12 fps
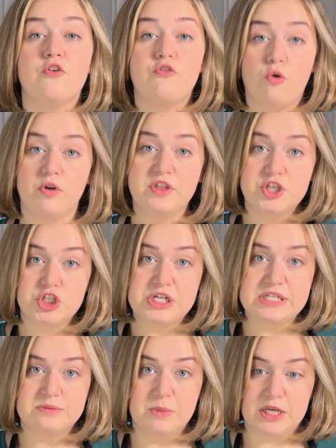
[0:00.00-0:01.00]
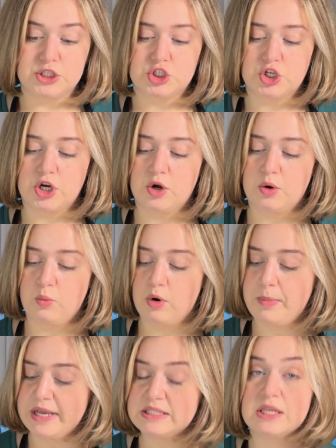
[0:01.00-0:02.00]
For the cheese mixture, we're
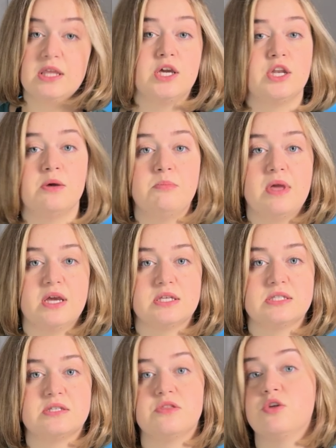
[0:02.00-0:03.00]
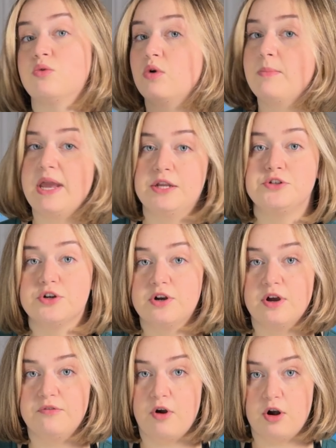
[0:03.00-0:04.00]
basically gonna mix the remainder
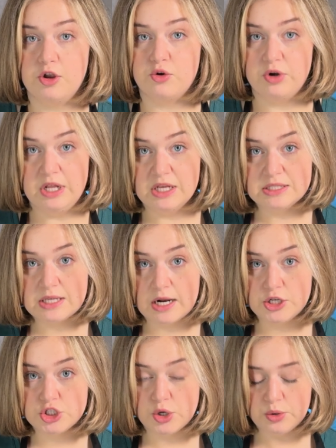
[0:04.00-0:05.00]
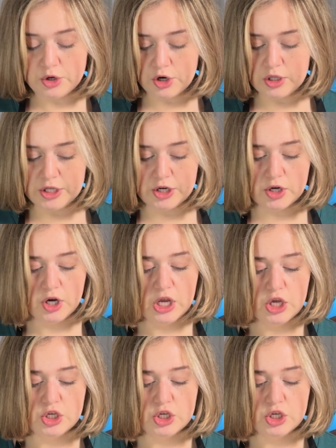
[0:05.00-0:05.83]
of our ingredients that I showed earlier.